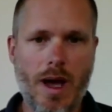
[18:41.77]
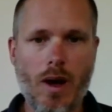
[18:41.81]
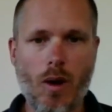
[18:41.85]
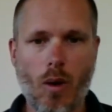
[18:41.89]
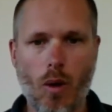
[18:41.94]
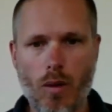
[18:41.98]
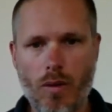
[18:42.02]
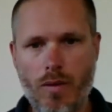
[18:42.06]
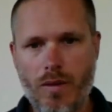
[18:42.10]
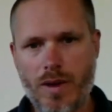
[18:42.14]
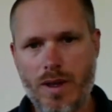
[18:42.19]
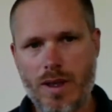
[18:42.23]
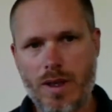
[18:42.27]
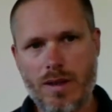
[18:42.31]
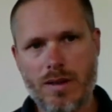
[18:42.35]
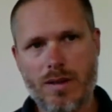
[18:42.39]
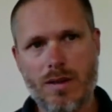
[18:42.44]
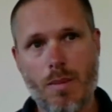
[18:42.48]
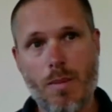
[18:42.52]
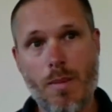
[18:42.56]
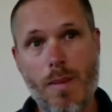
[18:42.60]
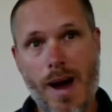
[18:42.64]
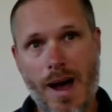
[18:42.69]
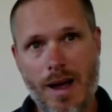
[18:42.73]

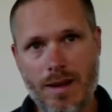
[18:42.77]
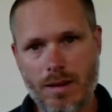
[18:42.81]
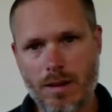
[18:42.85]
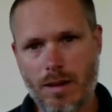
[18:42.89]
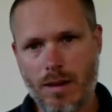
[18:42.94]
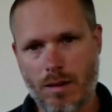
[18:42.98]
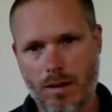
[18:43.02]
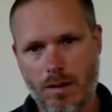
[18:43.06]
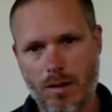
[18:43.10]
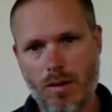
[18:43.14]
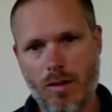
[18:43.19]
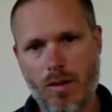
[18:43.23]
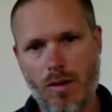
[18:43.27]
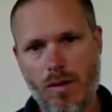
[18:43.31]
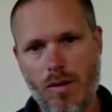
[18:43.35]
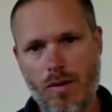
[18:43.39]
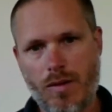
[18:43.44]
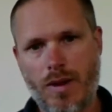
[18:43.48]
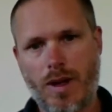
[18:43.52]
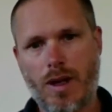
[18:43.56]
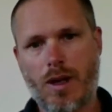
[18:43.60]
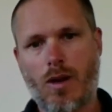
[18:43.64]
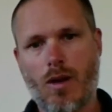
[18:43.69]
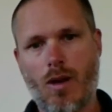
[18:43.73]
ROVs, manned
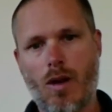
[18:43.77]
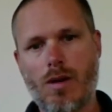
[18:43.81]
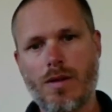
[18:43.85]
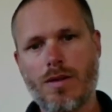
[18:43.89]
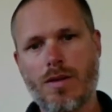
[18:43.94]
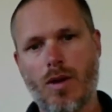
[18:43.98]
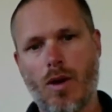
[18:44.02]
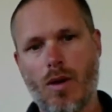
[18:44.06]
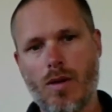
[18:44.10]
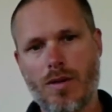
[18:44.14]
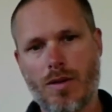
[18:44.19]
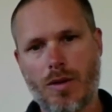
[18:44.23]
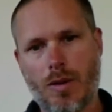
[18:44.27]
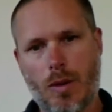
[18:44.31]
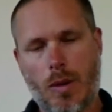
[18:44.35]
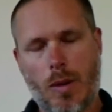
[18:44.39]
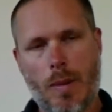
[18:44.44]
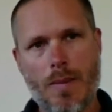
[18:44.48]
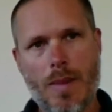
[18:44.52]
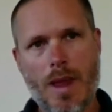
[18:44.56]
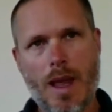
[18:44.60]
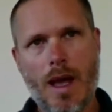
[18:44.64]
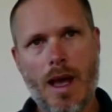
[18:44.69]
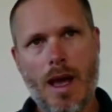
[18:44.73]
vehicles
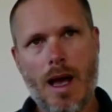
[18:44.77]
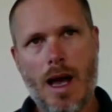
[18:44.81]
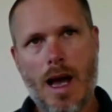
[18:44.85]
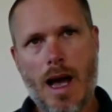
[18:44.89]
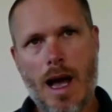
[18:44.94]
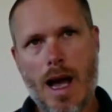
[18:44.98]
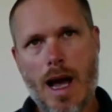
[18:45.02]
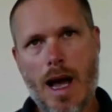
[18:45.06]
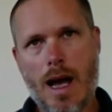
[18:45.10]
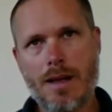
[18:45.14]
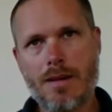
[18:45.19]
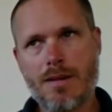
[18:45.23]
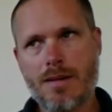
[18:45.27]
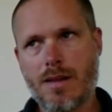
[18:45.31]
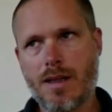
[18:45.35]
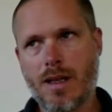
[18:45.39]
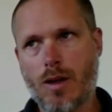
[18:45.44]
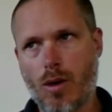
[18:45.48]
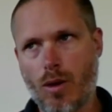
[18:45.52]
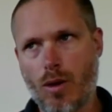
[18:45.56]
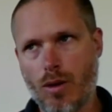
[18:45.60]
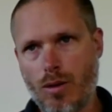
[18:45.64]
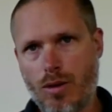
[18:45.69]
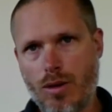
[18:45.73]
also. And
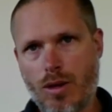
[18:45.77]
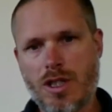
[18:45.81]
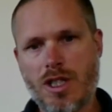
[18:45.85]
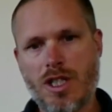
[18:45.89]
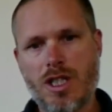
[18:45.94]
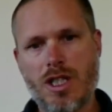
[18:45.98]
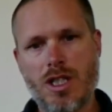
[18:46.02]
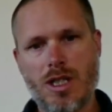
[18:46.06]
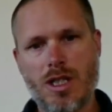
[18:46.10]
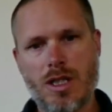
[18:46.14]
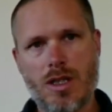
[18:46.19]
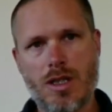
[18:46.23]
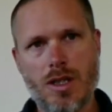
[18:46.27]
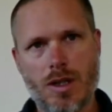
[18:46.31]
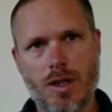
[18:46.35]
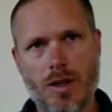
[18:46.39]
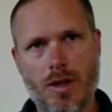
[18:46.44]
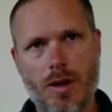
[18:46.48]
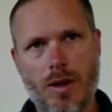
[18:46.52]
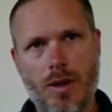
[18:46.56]
they conducted